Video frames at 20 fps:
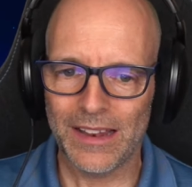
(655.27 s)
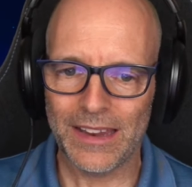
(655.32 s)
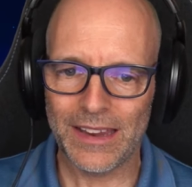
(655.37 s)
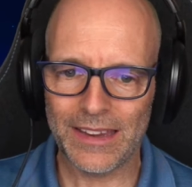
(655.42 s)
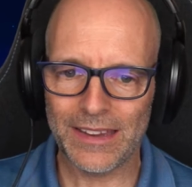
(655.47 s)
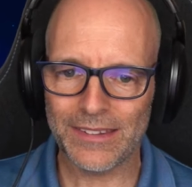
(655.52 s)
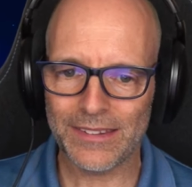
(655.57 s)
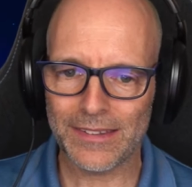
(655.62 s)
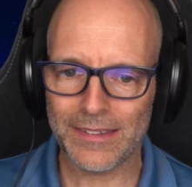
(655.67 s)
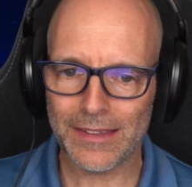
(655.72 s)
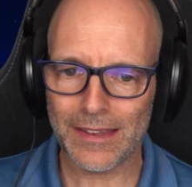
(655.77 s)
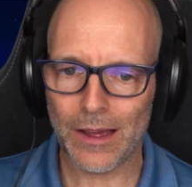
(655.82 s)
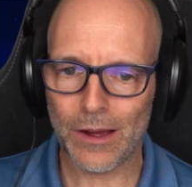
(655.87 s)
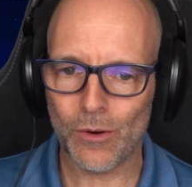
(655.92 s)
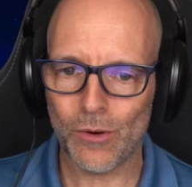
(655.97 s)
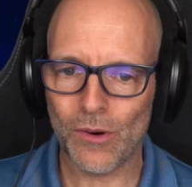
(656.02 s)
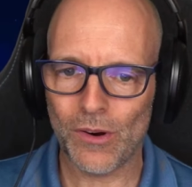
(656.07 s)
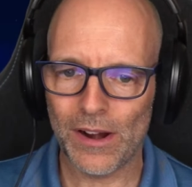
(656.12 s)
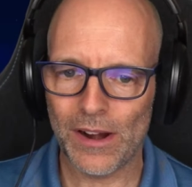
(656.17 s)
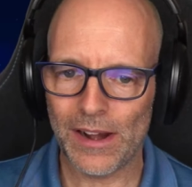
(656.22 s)
is
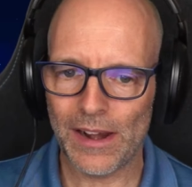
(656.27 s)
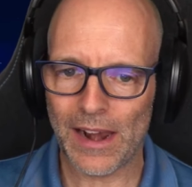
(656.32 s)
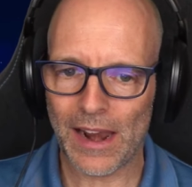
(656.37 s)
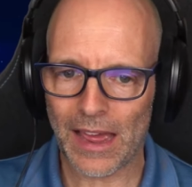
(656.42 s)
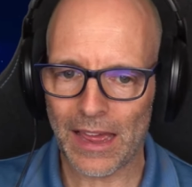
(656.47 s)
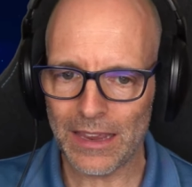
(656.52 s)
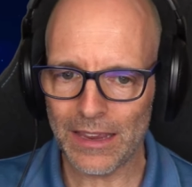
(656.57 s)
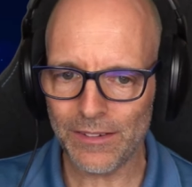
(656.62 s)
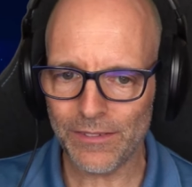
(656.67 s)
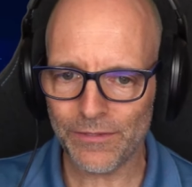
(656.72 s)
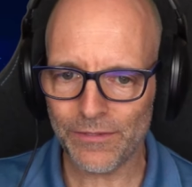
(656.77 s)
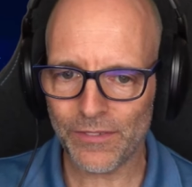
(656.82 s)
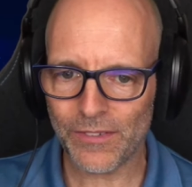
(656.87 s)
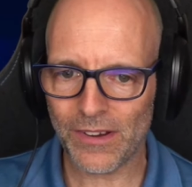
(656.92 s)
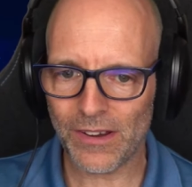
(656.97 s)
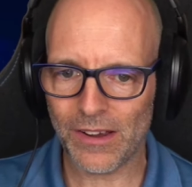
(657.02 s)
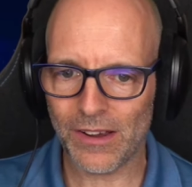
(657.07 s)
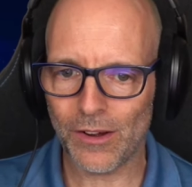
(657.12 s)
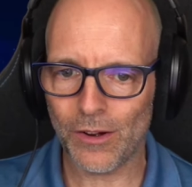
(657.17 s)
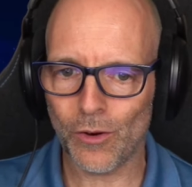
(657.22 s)
now live
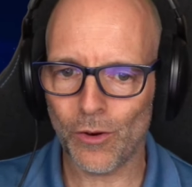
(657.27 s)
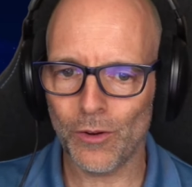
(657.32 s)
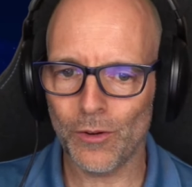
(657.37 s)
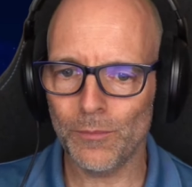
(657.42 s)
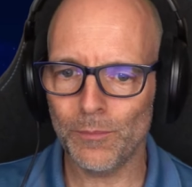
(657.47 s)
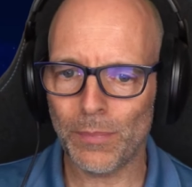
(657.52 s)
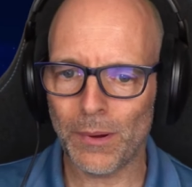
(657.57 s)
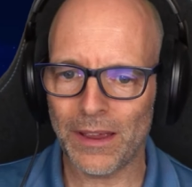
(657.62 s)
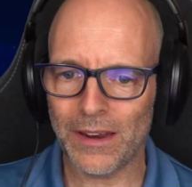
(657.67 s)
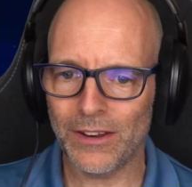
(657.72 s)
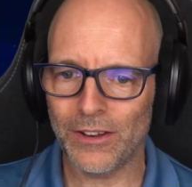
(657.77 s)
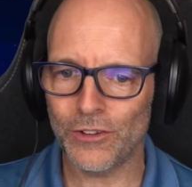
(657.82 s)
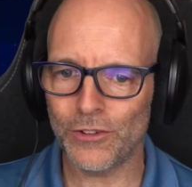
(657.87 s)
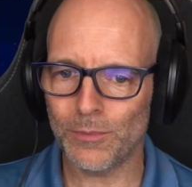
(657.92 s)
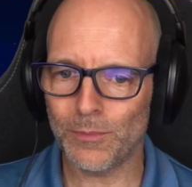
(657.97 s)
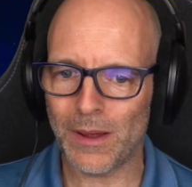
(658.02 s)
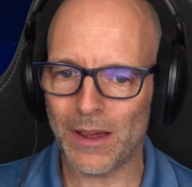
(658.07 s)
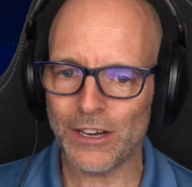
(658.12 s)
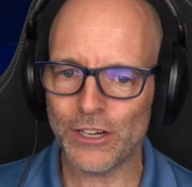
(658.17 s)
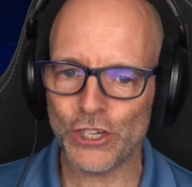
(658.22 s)
on Binance
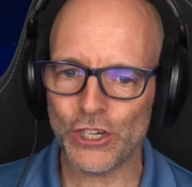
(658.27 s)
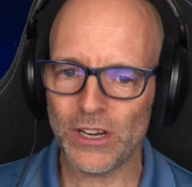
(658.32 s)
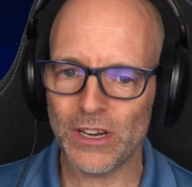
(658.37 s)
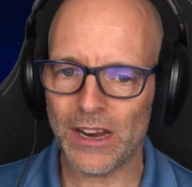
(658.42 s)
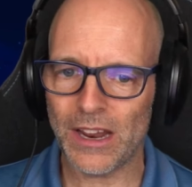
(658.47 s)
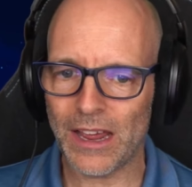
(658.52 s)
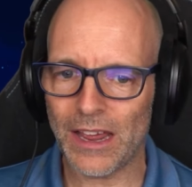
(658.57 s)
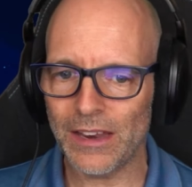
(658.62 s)
Smart Chain.